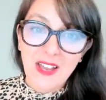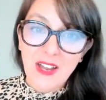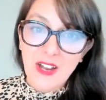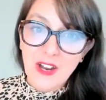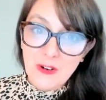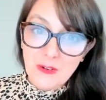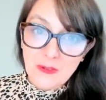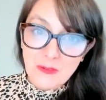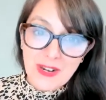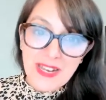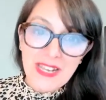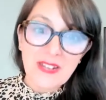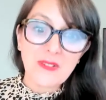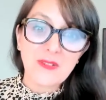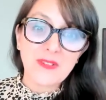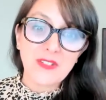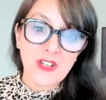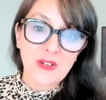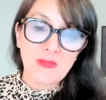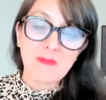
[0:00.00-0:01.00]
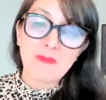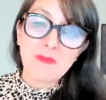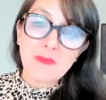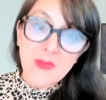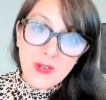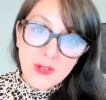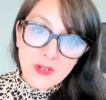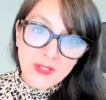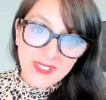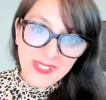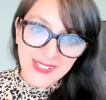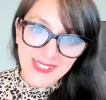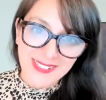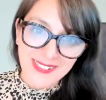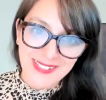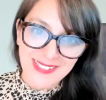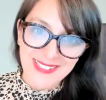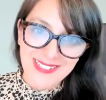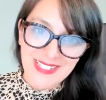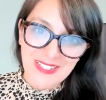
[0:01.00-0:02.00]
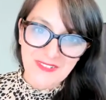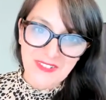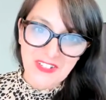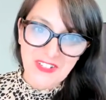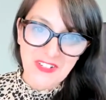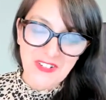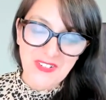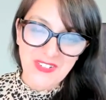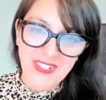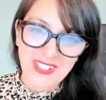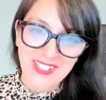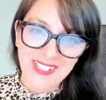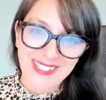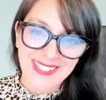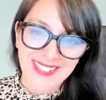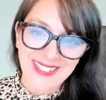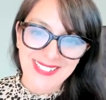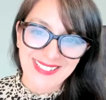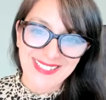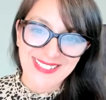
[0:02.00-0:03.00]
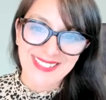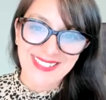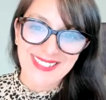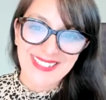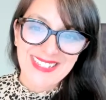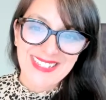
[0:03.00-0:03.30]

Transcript: around our most exciting vision of success.